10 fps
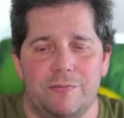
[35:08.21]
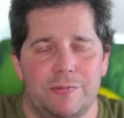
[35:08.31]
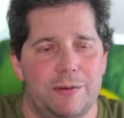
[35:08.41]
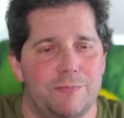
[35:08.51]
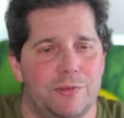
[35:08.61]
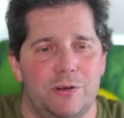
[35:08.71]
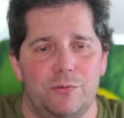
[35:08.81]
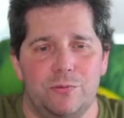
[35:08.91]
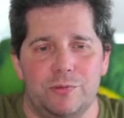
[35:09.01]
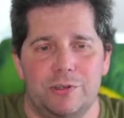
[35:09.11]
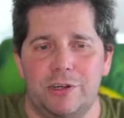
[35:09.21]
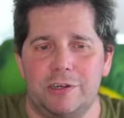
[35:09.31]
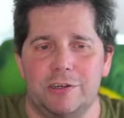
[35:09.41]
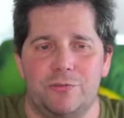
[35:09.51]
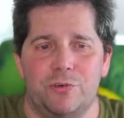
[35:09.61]
Yep, no, you're not
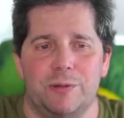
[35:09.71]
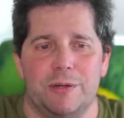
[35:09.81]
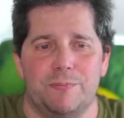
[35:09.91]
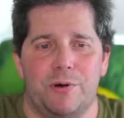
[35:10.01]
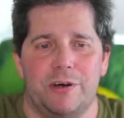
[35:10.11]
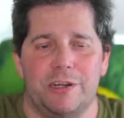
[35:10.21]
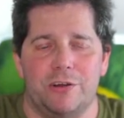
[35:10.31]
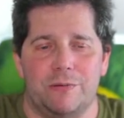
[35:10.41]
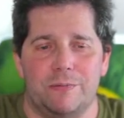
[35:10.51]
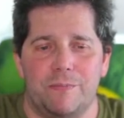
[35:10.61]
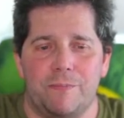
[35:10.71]
going to free up that pawn at all.